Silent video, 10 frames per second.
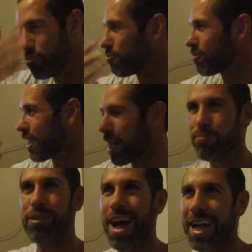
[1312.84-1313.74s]
kind of
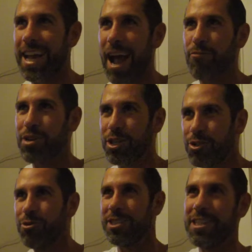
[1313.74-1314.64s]
block it out because you
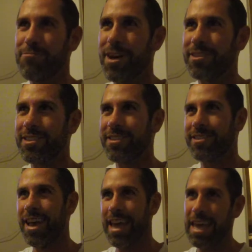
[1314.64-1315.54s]
see them as this
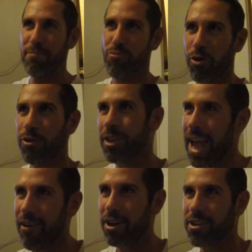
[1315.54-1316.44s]
immoral
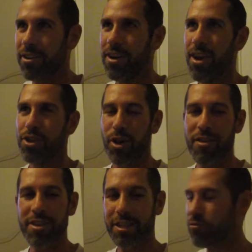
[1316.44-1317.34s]
character. So I think
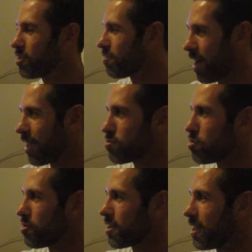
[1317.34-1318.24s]
that's a really valuable
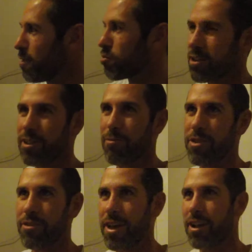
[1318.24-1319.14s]
thing that he brings up there
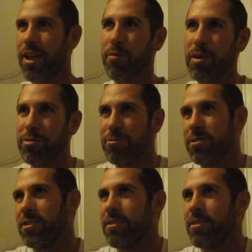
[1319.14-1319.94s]
that a lot of people are missing.